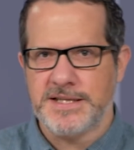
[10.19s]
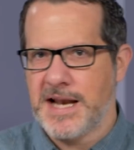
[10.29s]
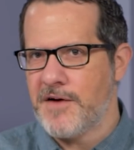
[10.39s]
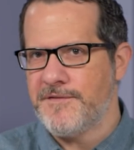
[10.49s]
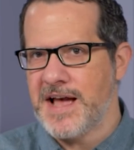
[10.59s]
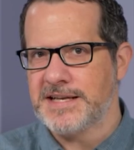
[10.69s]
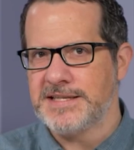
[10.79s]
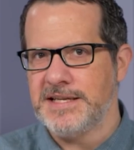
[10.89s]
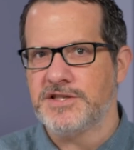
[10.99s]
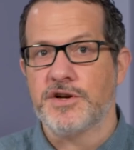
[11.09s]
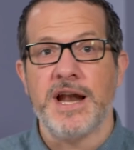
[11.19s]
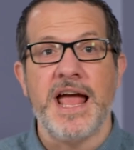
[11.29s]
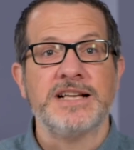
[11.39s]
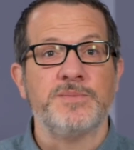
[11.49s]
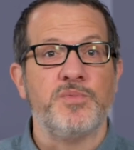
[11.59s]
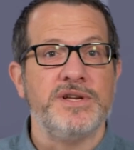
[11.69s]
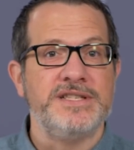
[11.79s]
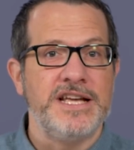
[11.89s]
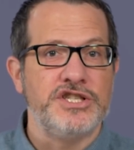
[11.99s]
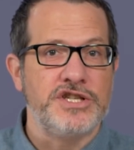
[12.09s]
and how vaccines are an
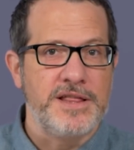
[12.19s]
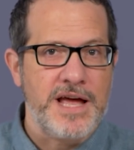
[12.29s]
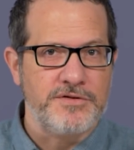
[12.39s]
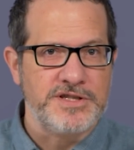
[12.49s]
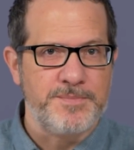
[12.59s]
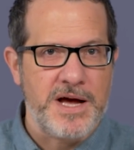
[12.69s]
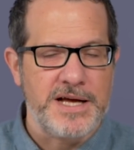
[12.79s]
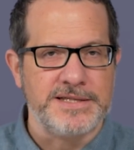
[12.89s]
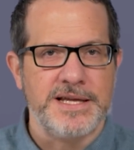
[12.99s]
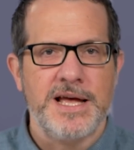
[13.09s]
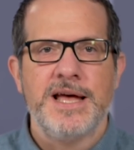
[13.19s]
exploitation of that response.